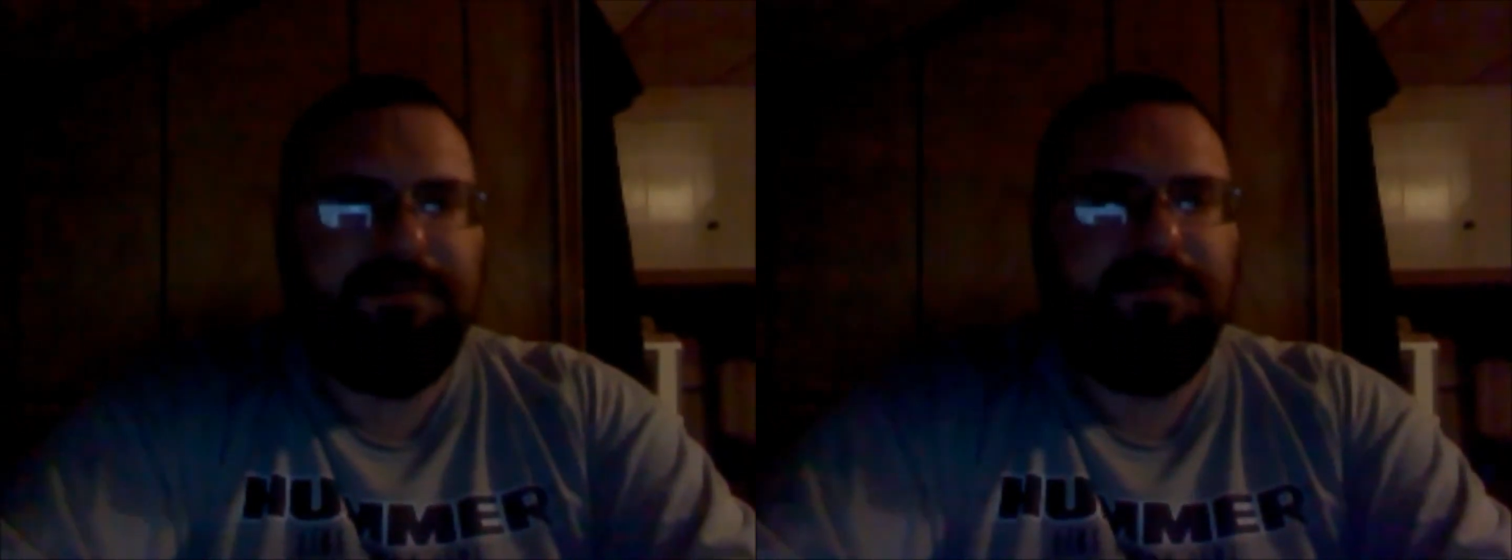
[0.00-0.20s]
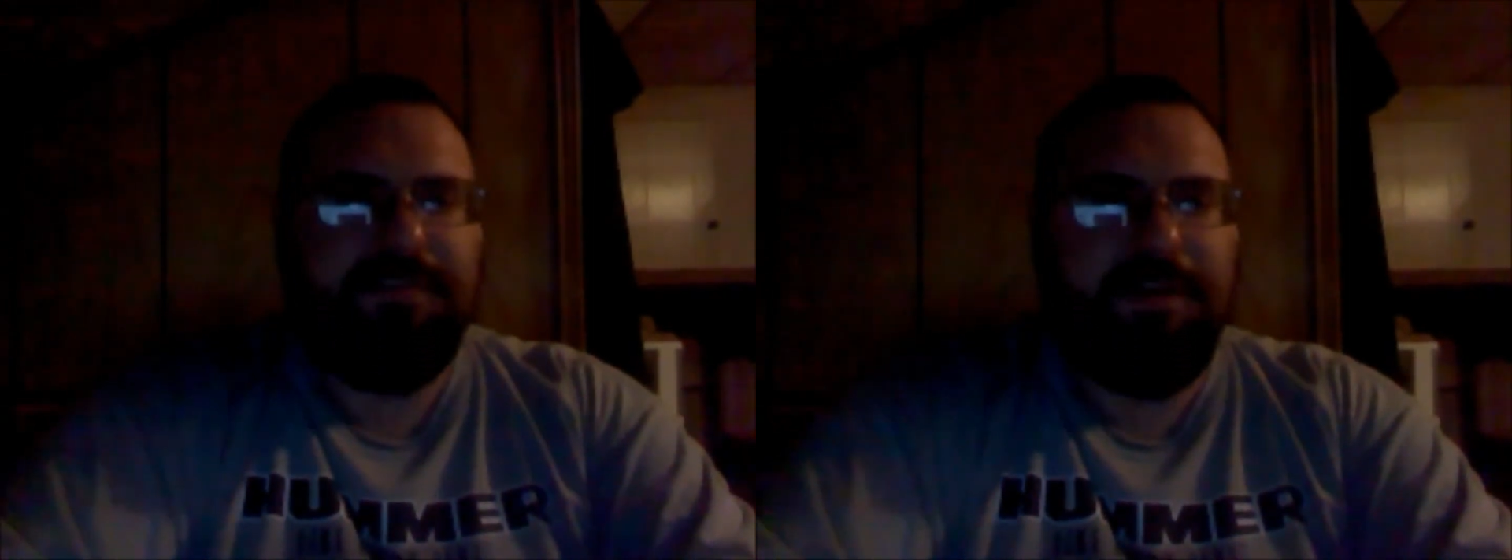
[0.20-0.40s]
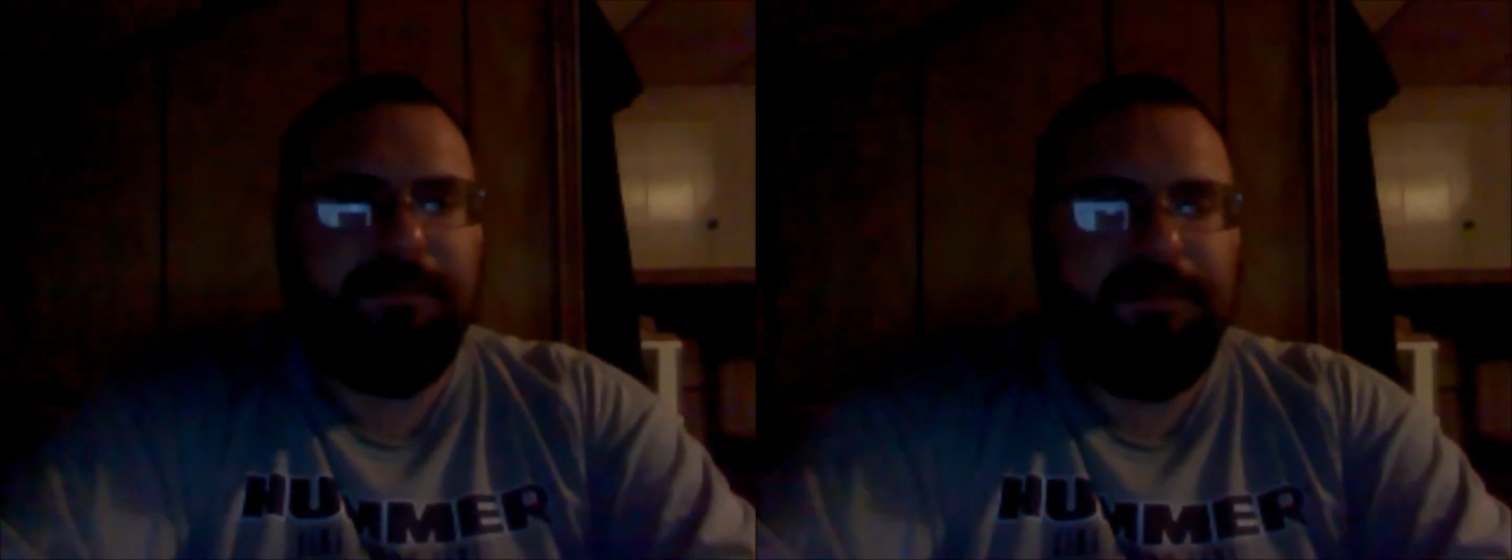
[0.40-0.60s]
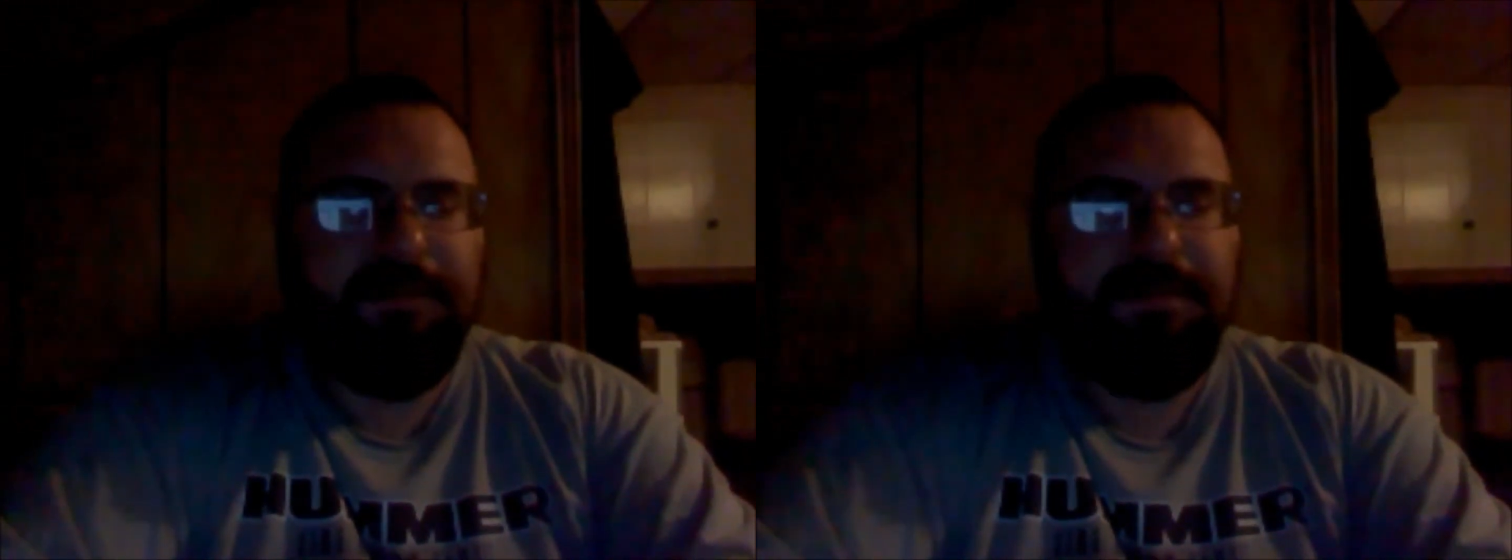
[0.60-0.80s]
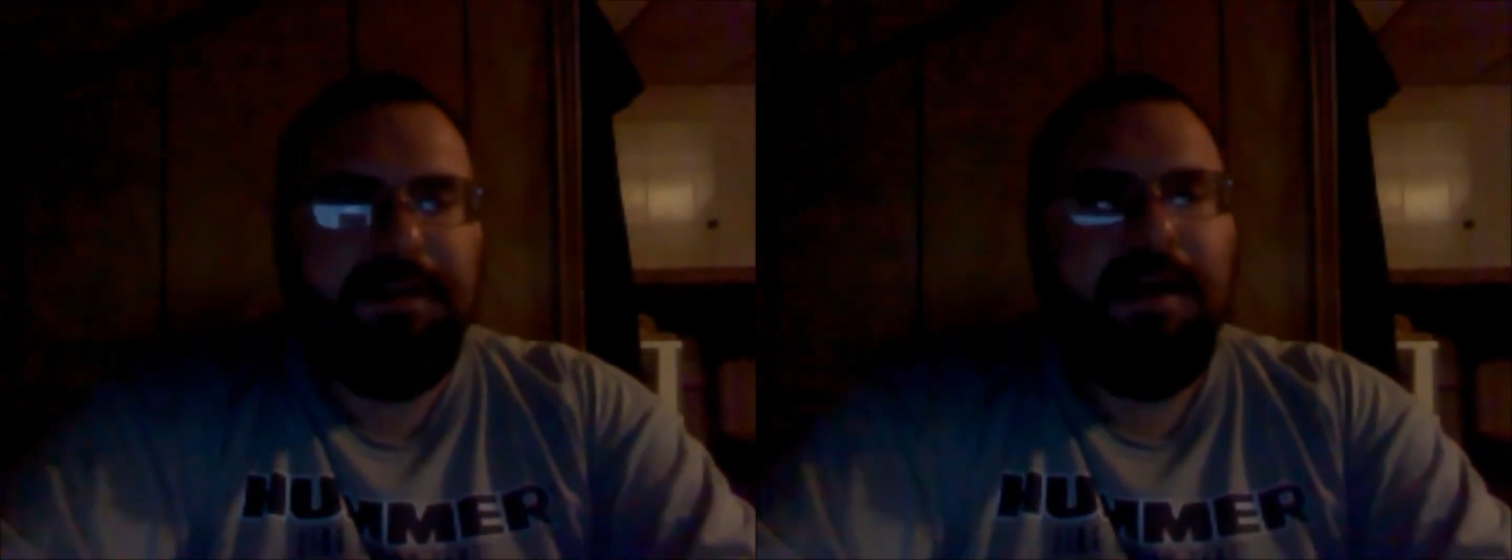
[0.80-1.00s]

your acceptance,